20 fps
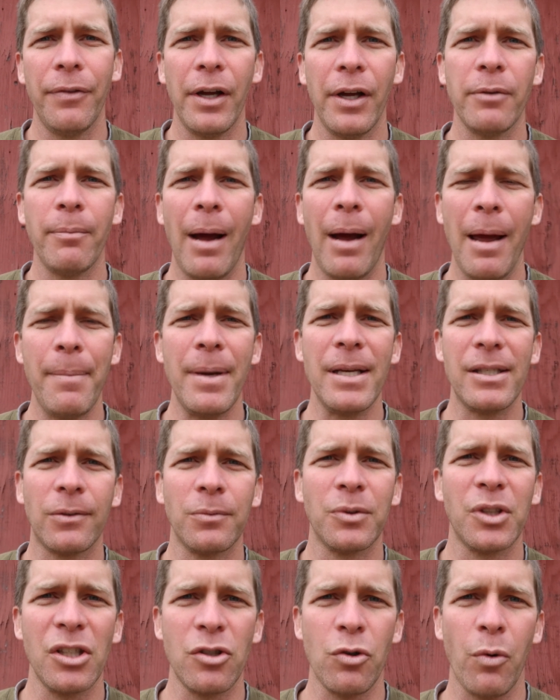there may be
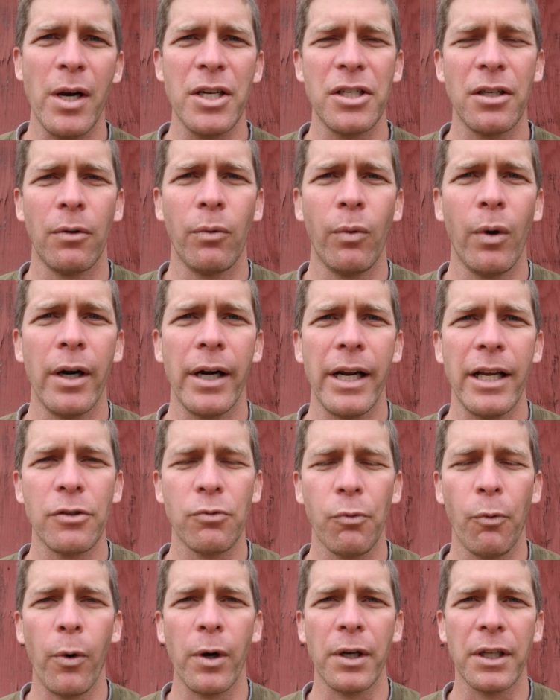some situation where it
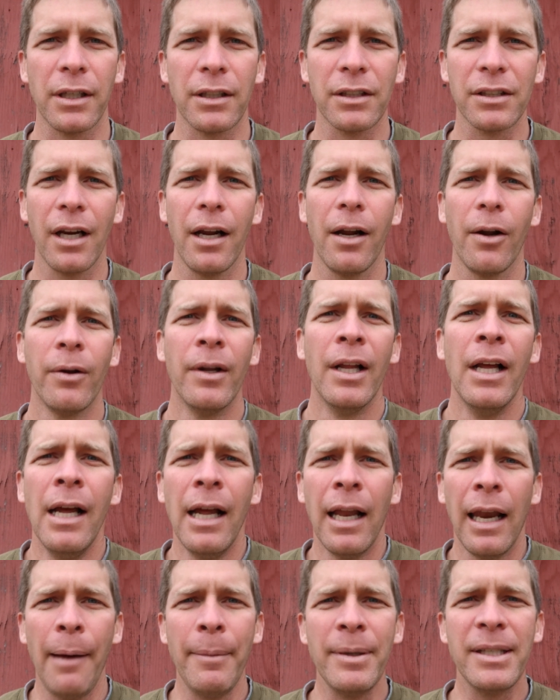is warranted so
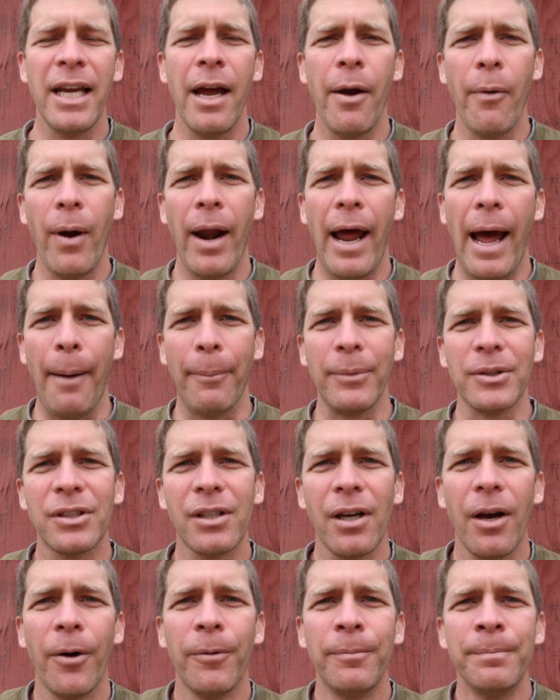let me tell you what happened
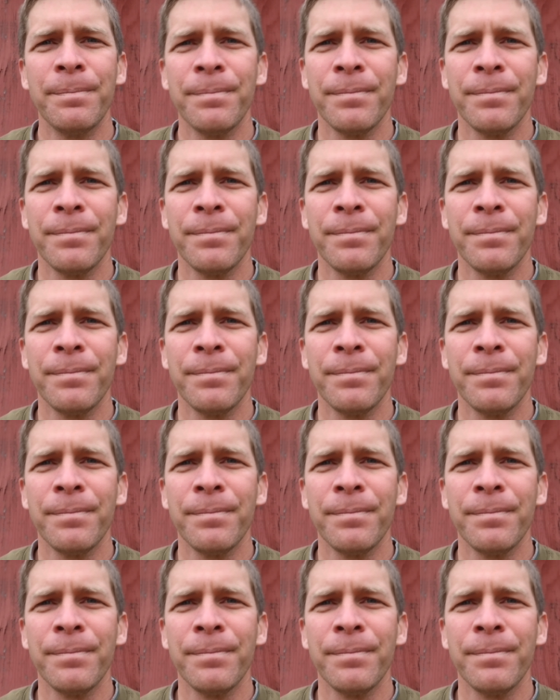so